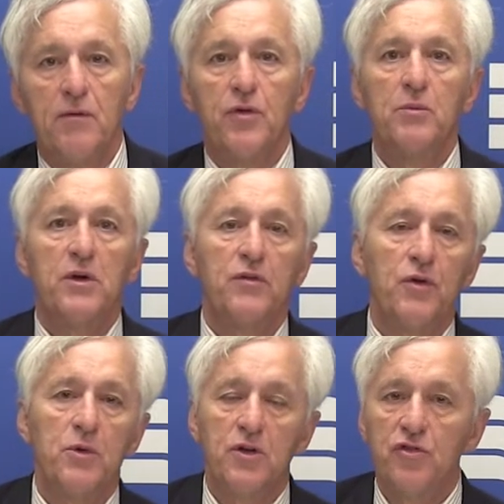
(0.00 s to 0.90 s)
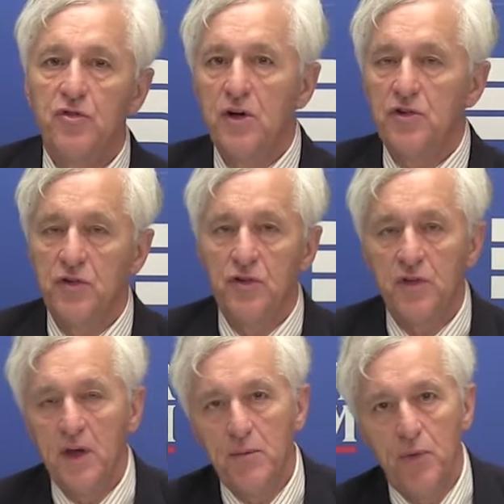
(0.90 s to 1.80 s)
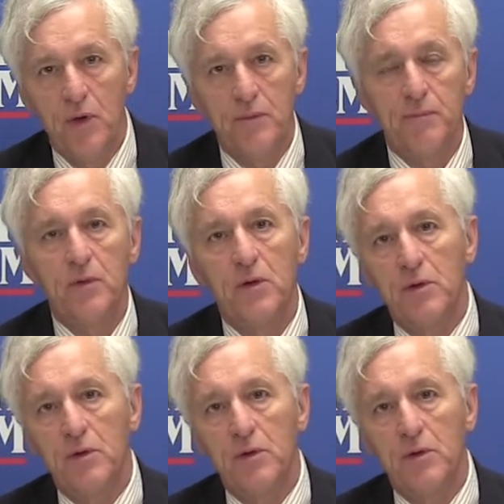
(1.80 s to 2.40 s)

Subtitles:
From a construction standpoint,